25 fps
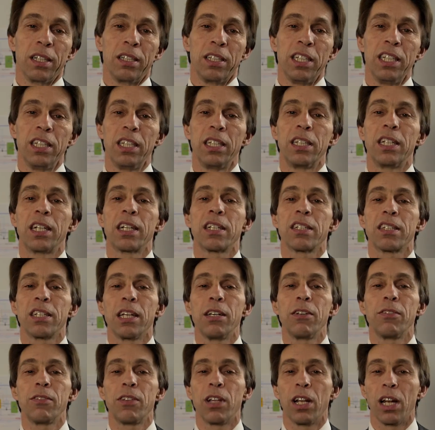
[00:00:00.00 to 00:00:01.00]
The TTTech
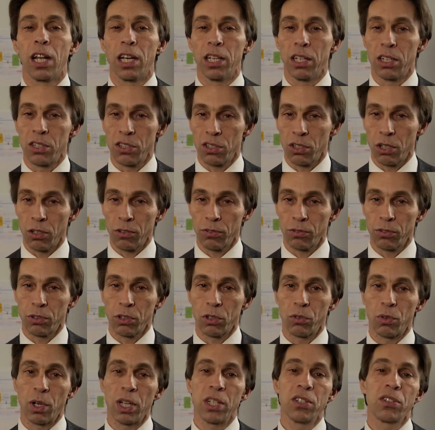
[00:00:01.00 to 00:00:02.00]
safety layer
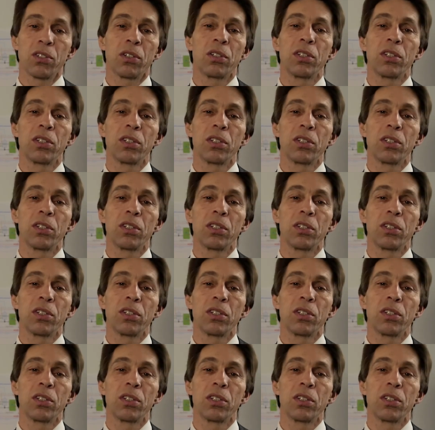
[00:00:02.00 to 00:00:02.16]
software runs